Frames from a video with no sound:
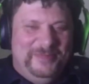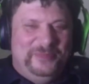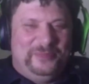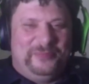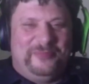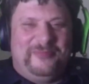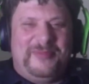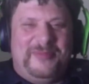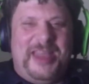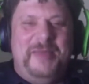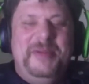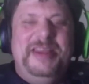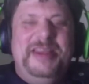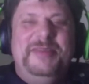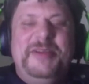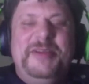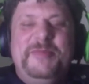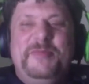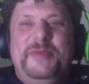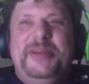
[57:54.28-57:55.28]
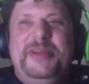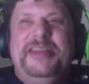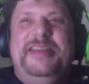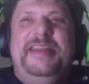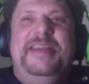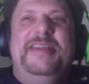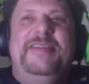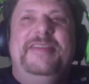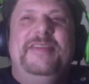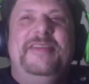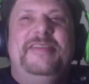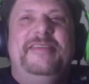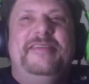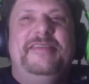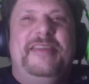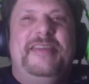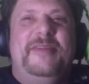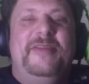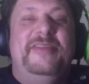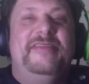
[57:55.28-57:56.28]
I mean, this
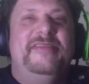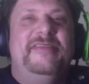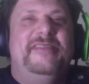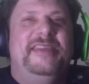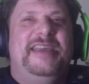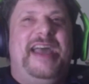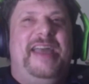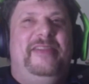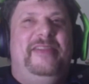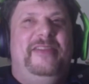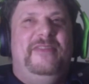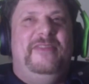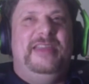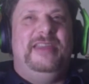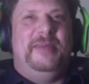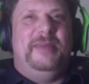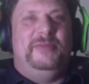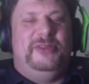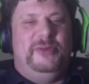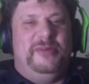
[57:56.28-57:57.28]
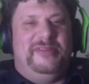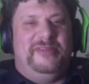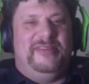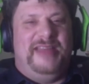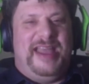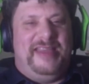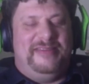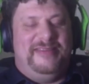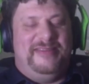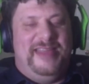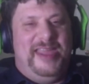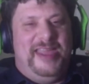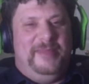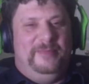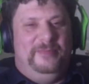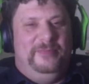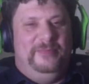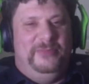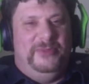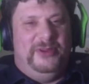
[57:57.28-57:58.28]
is a guy living up to his last name,
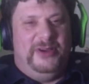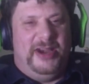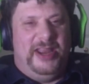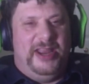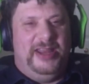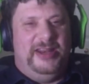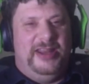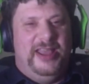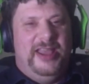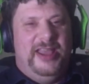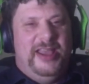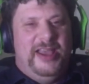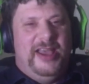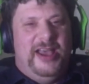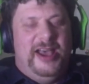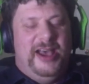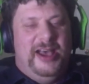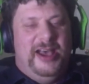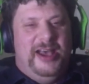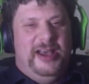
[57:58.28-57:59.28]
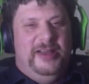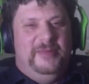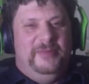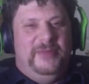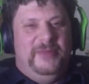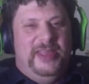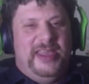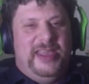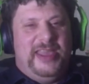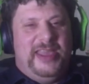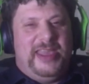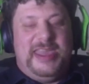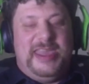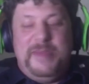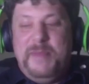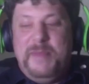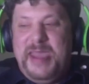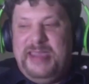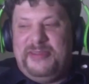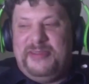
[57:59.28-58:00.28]
right? He
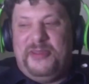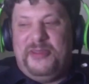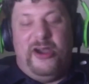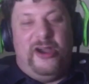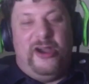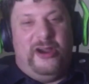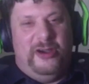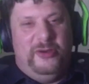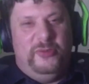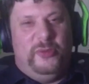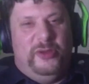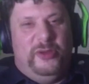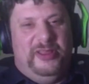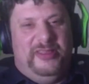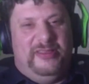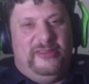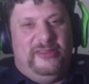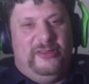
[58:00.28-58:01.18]
makes the hard ones look